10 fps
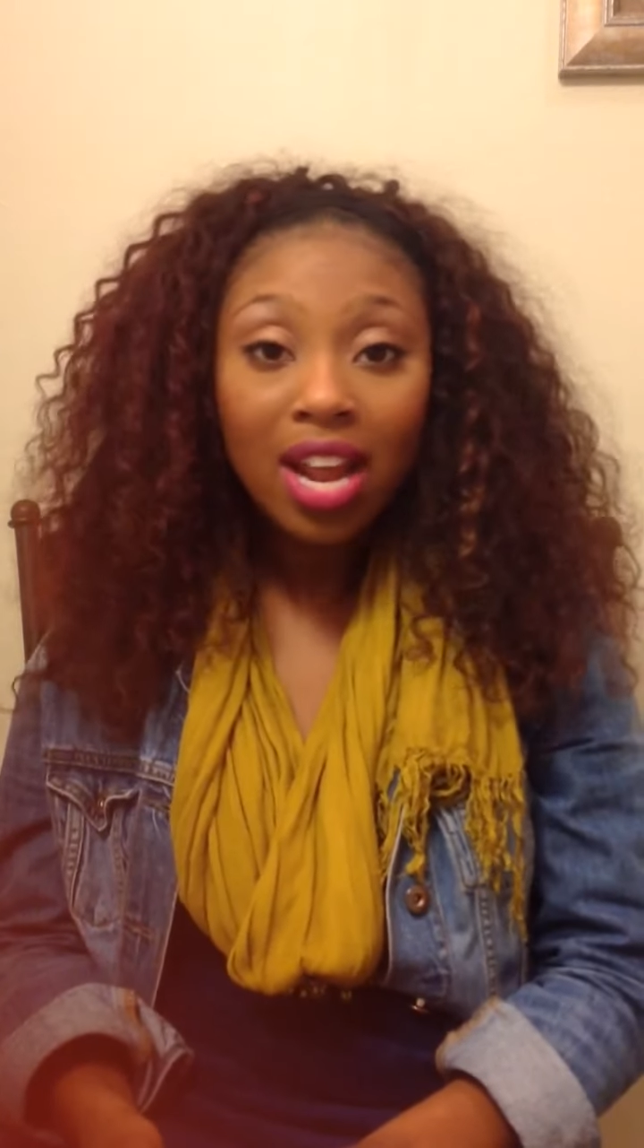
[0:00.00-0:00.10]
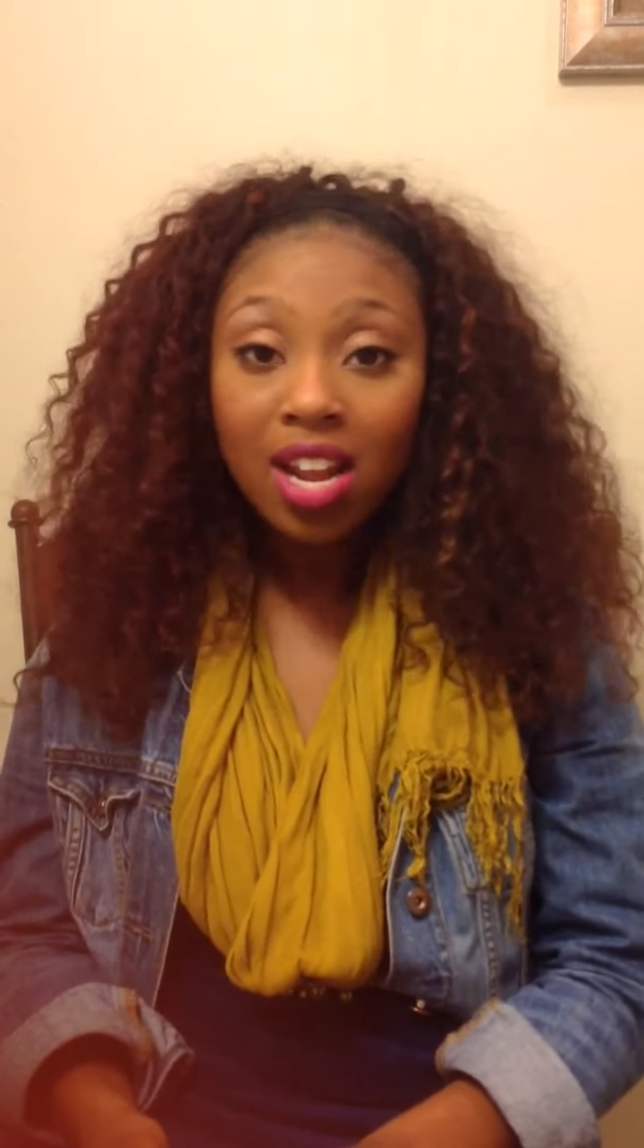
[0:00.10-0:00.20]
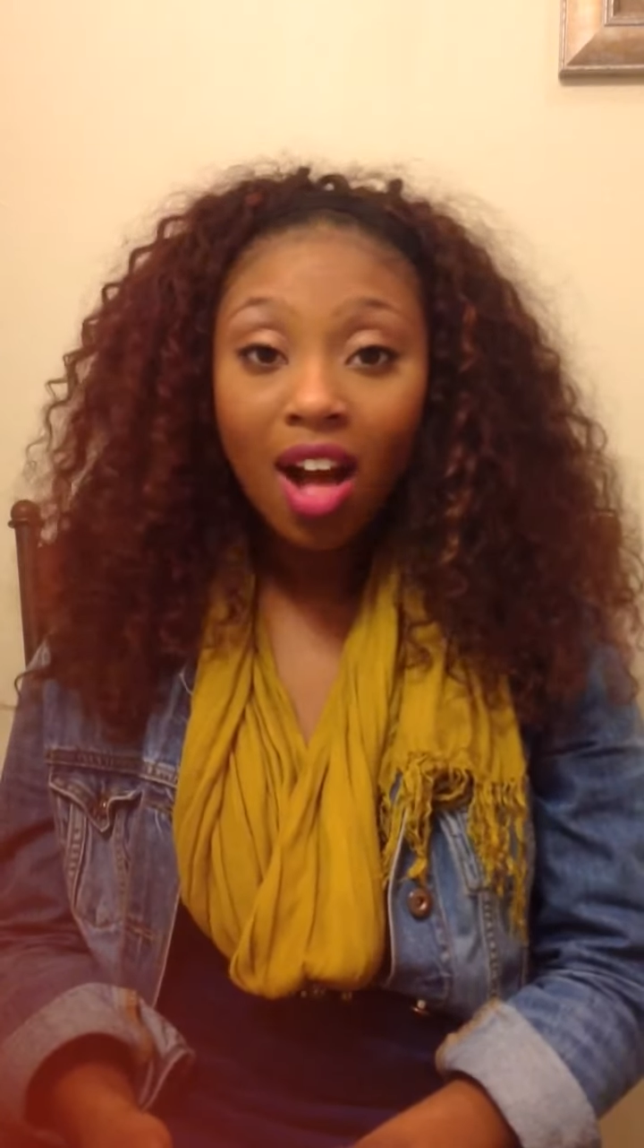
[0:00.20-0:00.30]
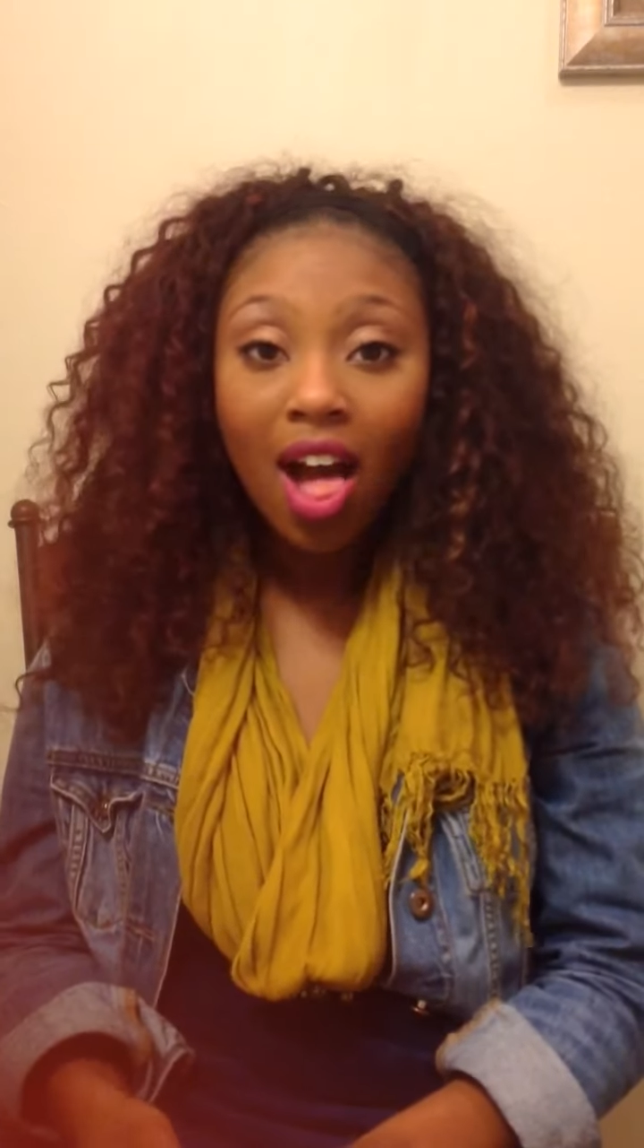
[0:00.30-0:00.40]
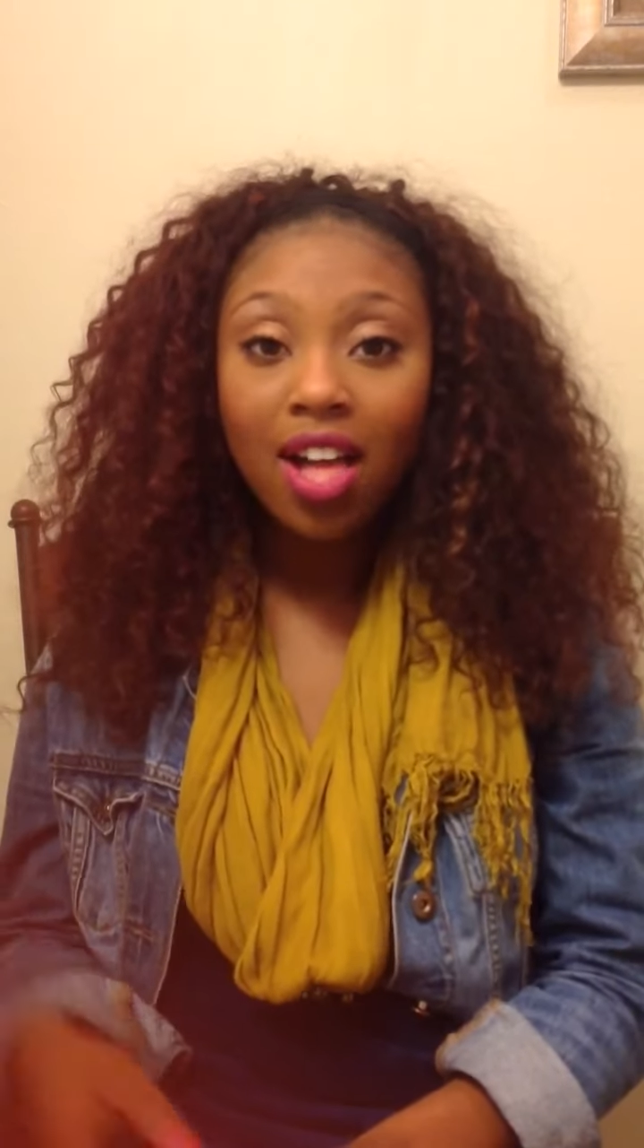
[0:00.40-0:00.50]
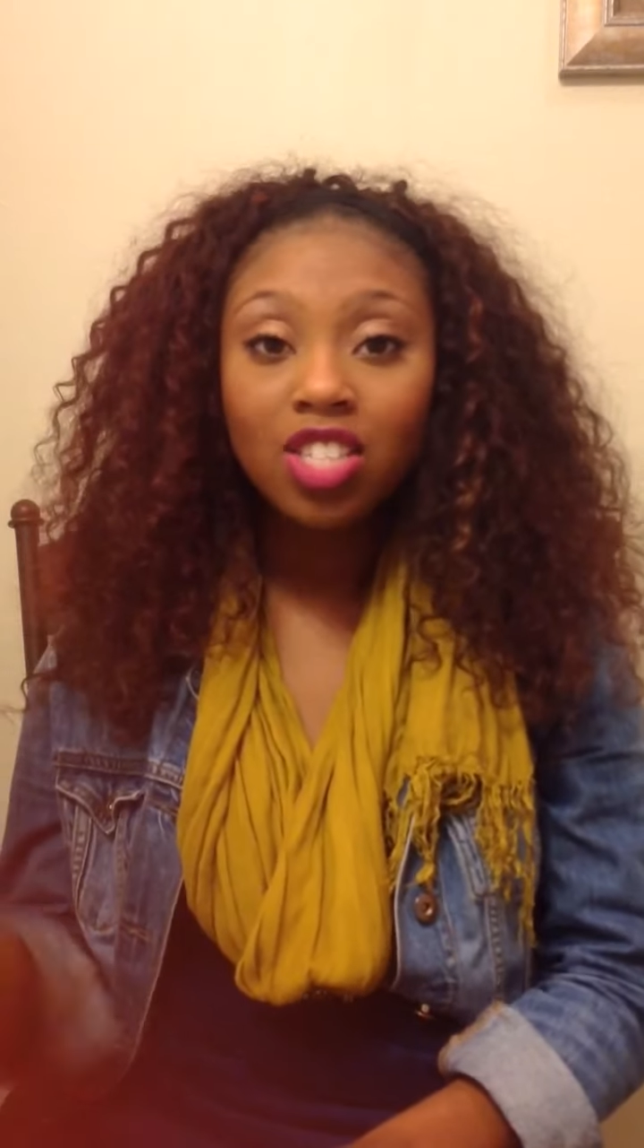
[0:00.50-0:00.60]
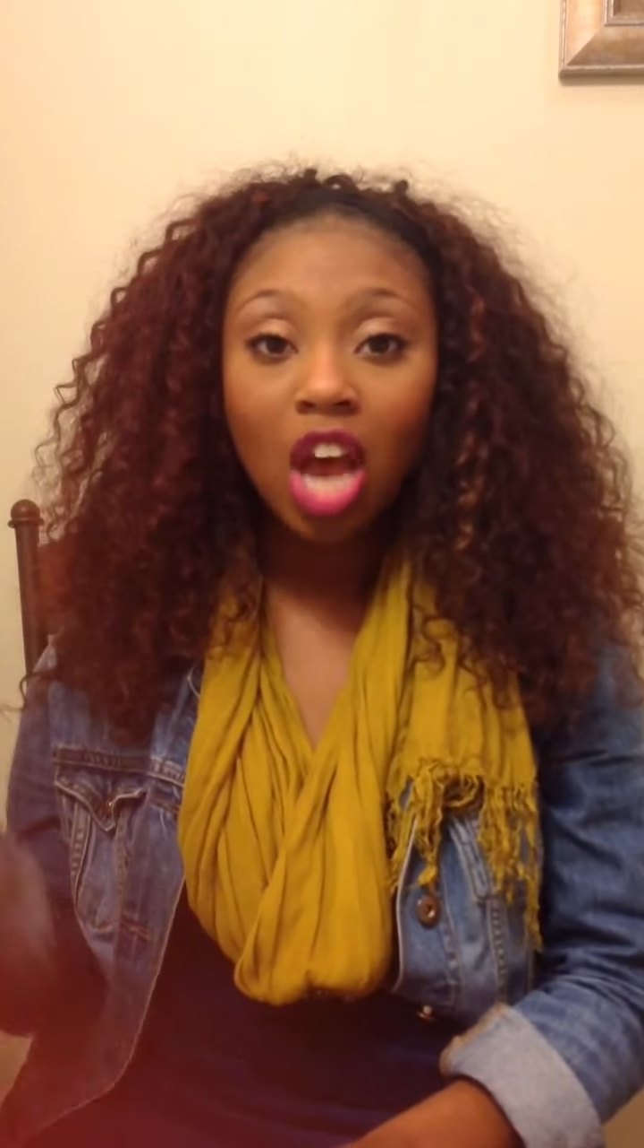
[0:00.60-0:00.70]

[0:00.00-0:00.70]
out of college,